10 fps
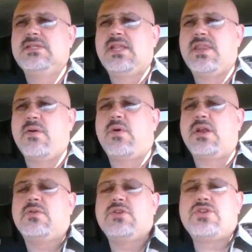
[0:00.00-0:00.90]
They wanted
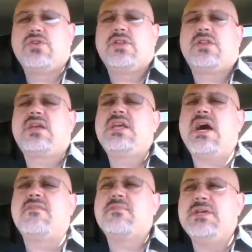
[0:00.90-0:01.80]
to ensure that the
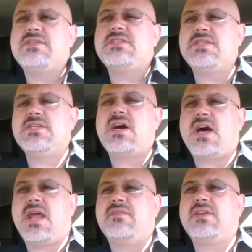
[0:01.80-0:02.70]
government did
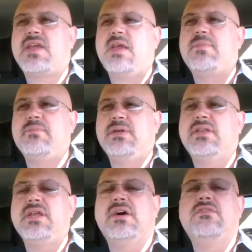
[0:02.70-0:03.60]
not have the
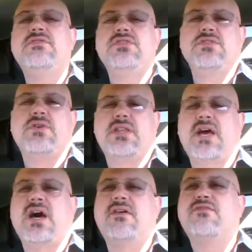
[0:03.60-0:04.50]
capability of doing that,
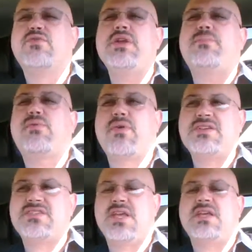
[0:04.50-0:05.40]
of
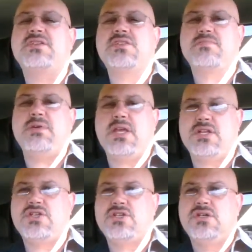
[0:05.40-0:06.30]
repressing
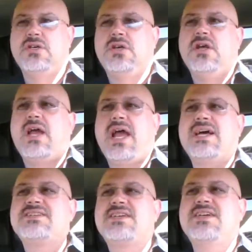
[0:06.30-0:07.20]
speech
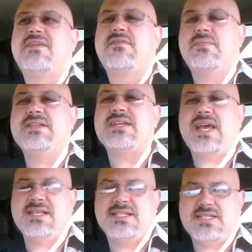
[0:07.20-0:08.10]
as a government
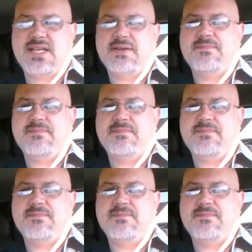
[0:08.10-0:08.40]
entity.